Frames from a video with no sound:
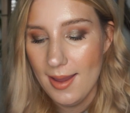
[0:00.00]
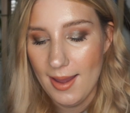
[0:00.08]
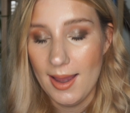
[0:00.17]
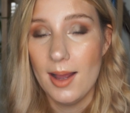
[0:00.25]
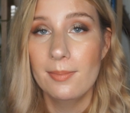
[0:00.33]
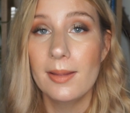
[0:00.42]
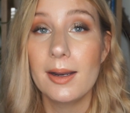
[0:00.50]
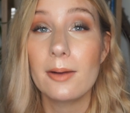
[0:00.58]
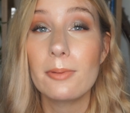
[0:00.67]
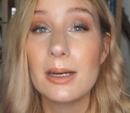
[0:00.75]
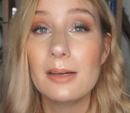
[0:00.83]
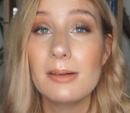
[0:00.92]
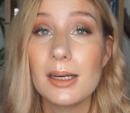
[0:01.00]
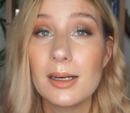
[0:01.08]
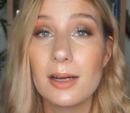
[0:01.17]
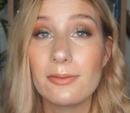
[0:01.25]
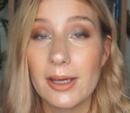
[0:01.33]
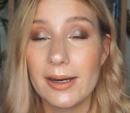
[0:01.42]
And I really
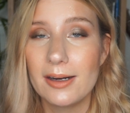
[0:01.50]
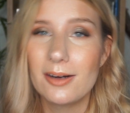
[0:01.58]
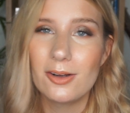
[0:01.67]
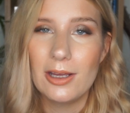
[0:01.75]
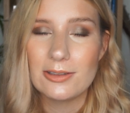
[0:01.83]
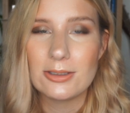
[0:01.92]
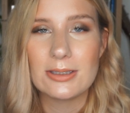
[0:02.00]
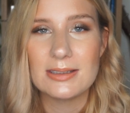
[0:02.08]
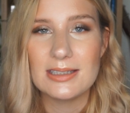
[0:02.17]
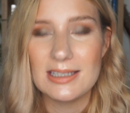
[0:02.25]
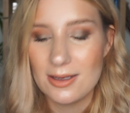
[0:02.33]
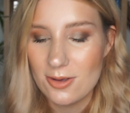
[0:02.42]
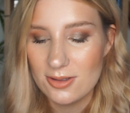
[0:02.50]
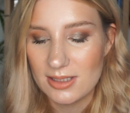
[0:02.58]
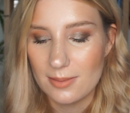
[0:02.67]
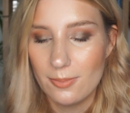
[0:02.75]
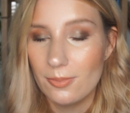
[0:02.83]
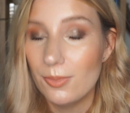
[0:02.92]
love that, and as you can see I use
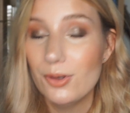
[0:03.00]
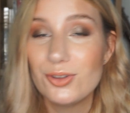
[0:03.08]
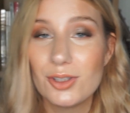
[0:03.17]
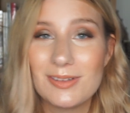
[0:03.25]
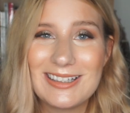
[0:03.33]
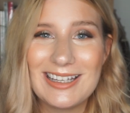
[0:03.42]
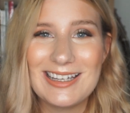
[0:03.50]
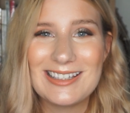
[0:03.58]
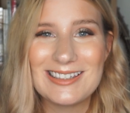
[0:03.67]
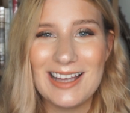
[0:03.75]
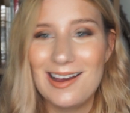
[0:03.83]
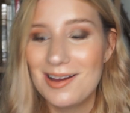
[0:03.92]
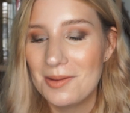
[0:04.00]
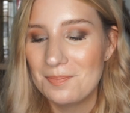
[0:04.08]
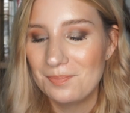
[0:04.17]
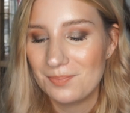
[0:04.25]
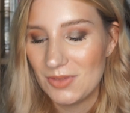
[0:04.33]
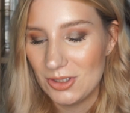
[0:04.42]
that most of the days
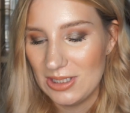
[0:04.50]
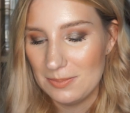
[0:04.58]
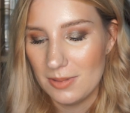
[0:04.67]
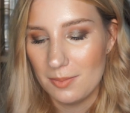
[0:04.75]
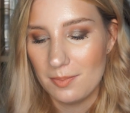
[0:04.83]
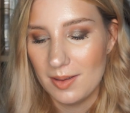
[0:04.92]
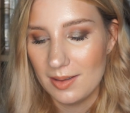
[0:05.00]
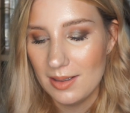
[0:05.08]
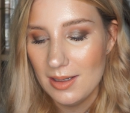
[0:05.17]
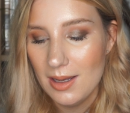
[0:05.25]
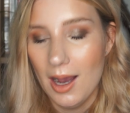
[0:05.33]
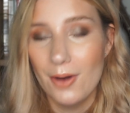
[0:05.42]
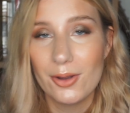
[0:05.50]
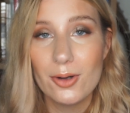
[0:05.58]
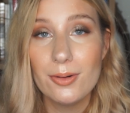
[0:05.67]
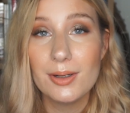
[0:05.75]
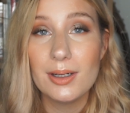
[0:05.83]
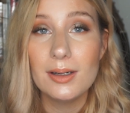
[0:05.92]
to deepen up my outer
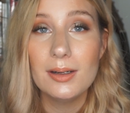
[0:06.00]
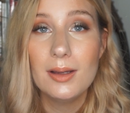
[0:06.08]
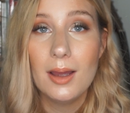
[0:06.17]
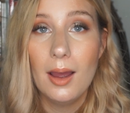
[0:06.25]
corner.